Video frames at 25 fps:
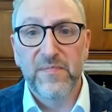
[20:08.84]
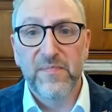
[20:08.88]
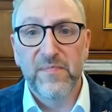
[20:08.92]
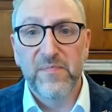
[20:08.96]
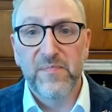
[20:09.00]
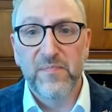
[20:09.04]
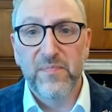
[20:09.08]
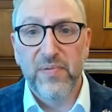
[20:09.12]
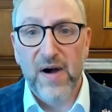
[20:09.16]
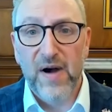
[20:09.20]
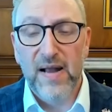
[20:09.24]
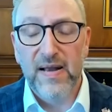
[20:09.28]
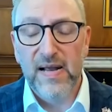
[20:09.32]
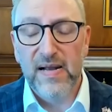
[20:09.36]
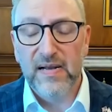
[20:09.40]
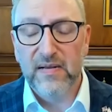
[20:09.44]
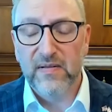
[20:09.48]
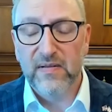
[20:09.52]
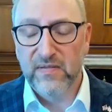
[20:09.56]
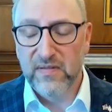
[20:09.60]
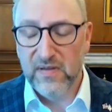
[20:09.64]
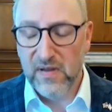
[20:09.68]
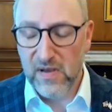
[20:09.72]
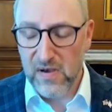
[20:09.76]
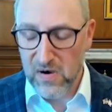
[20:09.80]

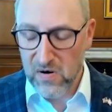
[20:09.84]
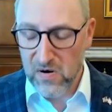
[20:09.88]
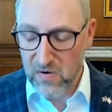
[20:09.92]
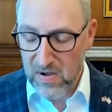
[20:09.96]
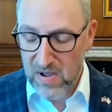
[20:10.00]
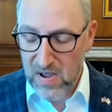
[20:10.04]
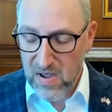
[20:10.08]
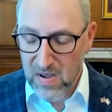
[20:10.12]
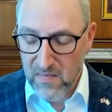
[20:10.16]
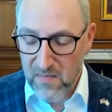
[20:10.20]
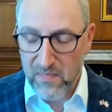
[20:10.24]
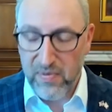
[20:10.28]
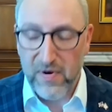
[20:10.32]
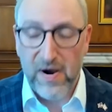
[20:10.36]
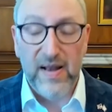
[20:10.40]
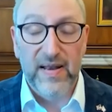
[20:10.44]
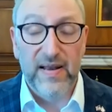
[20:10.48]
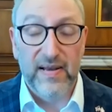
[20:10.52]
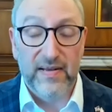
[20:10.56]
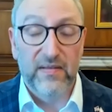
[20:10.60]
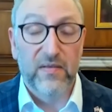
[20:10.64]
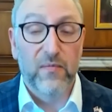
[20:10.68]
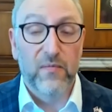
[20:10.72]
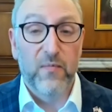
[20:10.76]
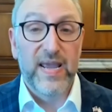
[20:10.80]
products. So
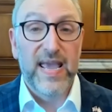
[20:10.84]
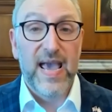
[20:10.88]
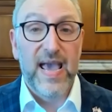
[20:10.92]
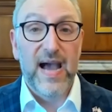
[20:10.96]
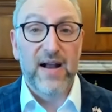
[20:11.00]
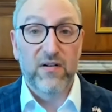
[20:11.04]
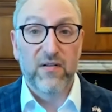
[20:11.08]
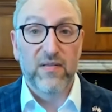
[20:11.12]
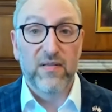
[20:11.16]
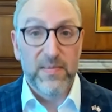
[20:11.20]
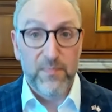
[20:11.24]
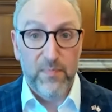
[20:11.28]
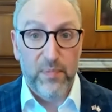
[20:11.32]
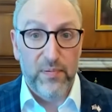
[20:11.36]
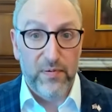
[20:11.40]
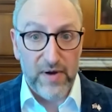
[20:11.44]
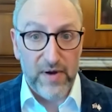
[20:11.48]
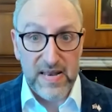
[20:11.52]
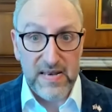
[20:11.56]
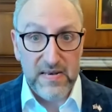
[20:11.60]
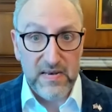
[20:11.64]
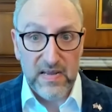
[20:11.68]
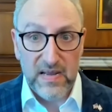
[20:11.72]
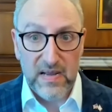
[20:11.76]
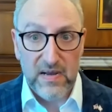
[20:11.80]
products that we actually
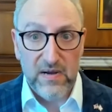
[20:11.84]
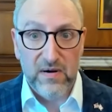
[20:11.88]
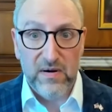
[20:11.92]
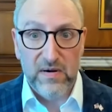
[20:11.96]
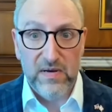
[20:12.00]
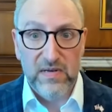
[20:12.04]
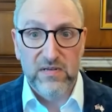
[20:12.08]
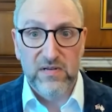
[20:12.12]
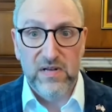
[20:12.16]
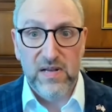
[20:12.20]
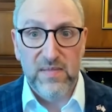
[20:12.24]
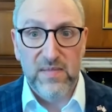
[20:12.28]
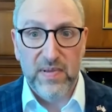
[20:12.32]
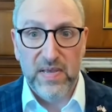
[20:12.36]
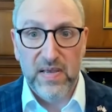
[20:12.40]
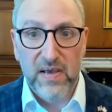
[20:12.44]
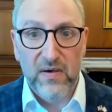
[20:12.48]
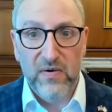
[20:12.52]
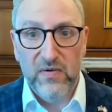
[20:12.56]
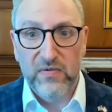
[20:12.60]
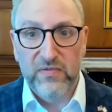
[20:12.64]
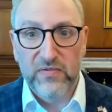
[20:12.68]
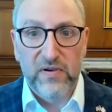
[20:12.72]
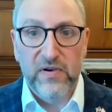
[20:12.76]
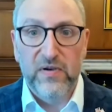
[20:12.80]
print here at
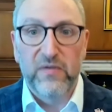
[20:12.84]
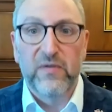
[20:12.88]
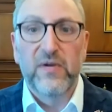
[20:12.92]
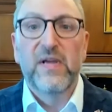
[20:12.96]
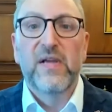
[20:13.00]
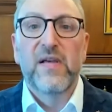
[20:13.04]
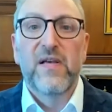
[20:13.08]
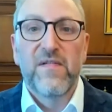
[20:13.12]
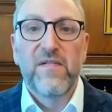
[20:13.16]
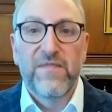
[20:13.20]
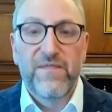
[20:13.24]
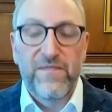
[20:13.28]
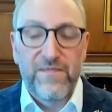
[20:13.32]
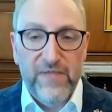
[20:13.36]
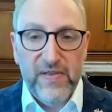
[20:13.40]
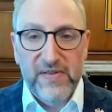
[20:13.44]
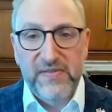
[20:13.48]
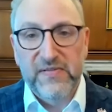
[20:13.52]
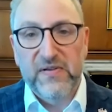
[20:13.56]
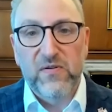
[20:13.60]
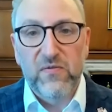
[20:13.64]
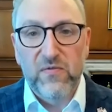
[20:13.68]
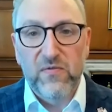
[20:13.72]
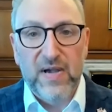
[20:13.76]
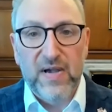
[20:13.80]
GPO. So
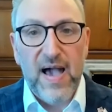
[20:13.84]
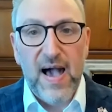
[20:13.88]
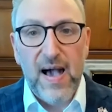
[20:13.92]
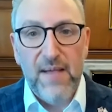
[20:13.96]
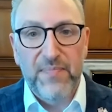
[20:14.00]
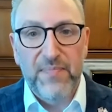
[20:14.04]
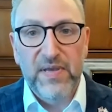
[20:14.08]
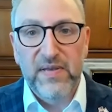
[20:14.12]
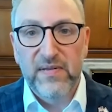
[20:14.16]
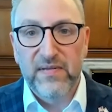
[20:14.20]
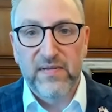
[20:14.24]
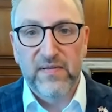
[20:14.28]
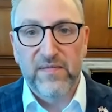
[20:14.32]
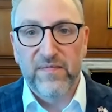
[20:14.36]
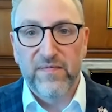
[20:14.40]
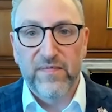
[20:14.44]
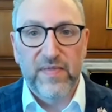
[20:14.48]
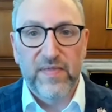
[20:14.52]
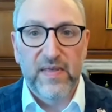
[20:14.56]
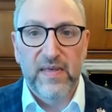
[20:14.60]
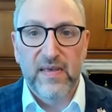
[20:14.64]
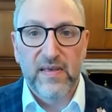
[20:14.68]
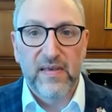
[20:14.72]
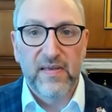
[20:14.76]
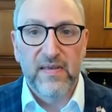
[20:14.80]
physical copies of
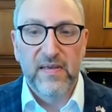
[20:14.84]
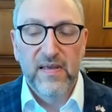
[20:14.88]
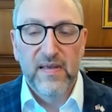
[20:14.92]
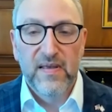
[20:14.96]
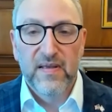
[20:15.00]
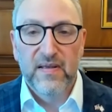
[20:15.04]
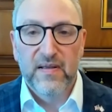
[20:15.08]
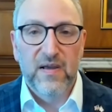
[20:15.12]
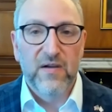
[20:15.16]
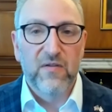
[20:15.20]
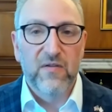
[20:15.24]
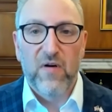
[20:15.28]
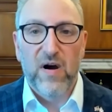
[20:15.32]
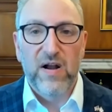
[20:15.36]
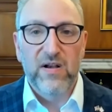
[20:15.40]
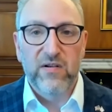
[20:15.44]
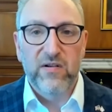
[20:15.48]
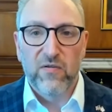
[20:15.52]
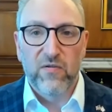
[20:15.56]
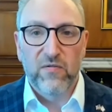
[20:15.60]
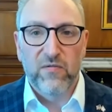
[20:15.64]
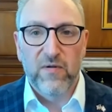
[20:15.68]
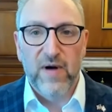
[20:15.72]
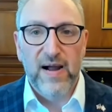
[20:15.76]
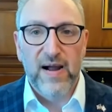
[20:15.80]
the
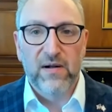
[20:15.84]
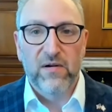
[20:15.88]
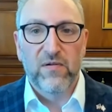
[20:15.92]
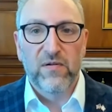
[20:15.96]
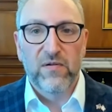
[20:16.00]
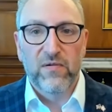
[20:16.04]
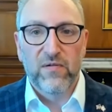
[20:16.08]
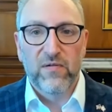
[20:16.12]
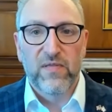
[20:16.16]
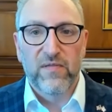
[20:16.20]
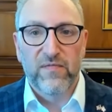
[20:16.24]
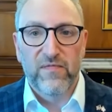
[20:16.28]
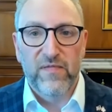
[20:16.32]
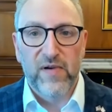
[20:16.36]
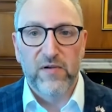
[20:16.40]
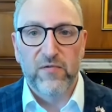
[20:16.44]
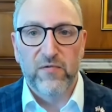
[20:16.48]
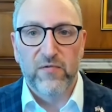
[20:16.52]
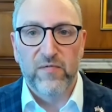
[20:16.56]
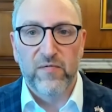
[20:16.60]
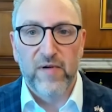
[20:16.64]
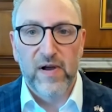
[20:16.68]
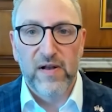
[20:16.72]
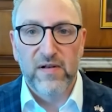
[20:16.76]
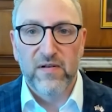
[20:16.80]
Congressional Record or the
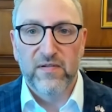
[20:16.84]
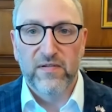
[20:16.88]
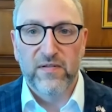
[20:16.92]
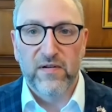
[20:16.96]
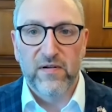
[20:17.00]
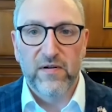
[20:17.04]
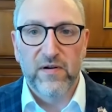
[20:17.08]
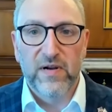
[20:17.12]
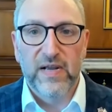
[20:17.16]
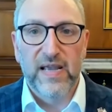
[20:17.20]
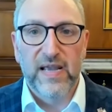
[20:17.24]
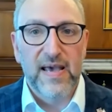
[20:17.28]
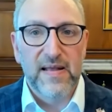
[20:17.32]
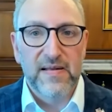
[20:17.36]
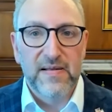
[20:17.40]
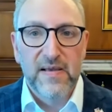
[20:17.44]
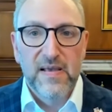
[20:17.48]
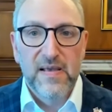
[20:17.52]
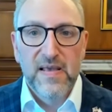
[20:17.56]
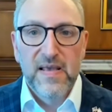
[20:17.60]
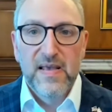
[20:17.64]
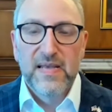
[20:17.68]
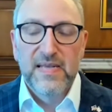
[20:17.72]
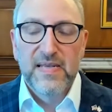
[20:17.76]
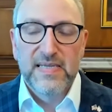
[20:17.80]
Federal Register get
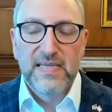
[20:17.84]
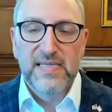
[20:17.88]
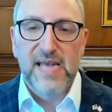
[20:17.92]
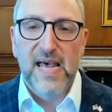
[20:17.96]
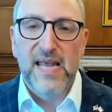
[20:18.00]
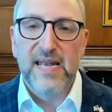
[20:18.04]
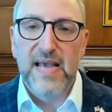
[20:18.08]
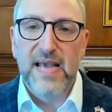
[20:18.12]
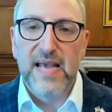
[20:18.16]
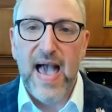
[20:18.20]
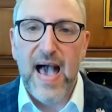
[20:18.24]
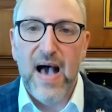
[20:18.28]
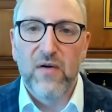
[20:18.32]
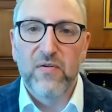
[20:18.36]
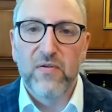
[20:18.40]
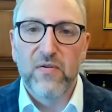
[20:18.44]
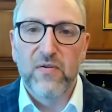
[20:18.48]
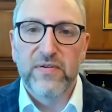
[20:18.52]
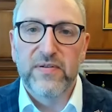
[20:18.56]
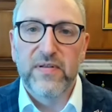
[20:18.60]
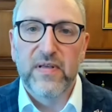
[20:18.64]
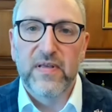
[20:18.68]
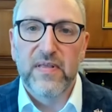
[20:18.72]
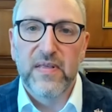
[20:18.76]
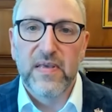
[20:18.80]
sent out
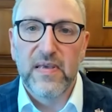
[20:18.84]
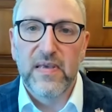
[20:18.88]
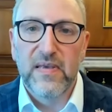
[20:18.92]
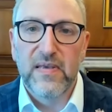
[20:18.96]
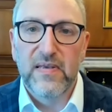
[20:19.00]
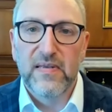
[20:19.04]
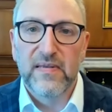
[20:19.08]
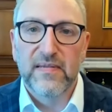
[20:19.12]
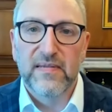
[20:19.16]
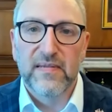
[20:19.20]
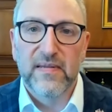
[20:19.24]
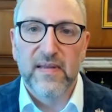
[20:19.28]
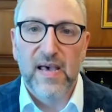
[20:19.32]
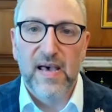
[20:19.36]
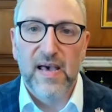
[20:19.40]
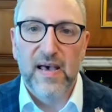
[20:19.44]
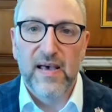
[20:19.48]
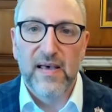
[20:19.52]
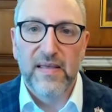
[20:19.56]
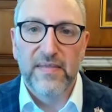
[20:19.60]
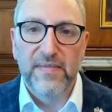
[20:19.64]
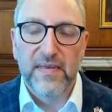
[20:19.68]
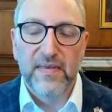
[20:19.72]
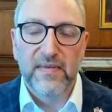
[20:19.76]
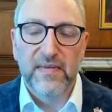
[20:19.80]
to these
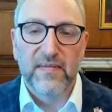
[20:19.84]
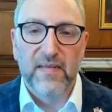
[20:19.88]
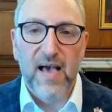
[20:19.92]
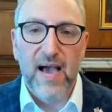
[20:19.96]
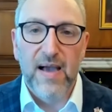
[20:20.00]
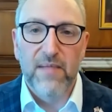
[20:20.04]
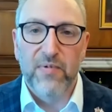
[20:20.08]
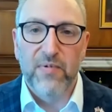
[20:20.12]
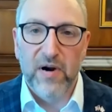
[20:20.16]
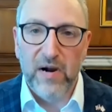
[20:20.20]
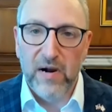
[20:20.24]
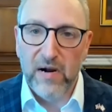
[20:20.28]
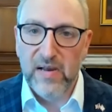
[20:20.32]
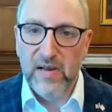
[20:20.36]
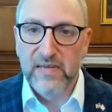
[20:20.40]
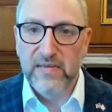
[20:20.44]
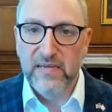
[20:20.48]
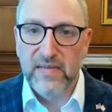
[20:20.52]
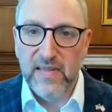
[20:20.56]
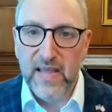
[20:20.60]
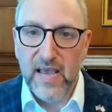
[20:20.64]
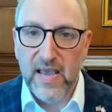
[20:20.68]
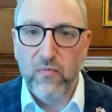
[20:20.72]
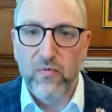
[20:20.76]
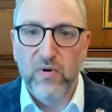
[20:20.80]
libraries,
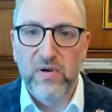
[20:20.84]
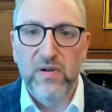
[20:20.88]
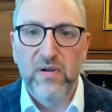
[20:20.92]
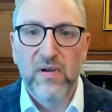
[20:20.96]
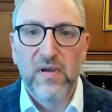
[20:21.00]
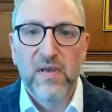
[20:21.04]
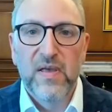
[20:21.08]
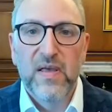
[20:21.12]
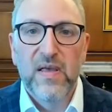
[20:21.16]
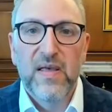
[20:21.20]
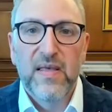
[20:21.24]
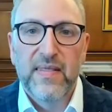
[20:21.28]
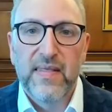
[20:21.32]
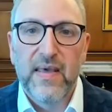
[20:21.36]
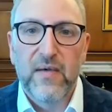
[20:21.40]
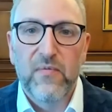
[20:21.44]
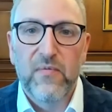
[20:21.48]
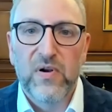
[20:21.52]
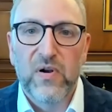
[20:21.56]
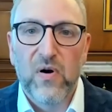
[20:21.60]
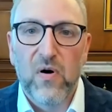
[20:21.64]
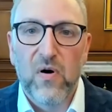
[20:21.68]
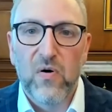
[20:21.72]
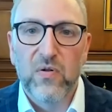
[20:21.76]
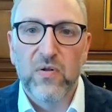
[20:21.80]
and they would
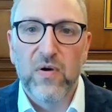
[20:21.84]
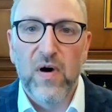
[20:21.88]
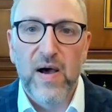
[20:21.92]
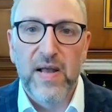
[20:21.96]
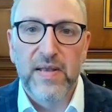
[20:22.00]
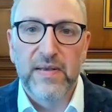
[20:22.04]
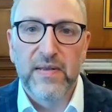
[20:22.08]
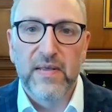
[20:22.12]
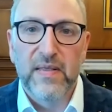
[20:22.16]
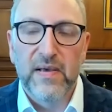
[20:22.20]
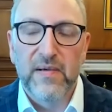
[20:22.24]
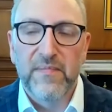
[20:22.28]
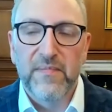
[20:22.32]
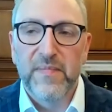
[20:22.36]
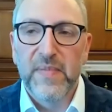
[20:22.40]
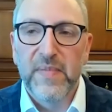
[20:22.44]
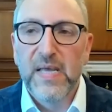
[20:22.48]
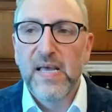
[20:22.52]
hold on to them.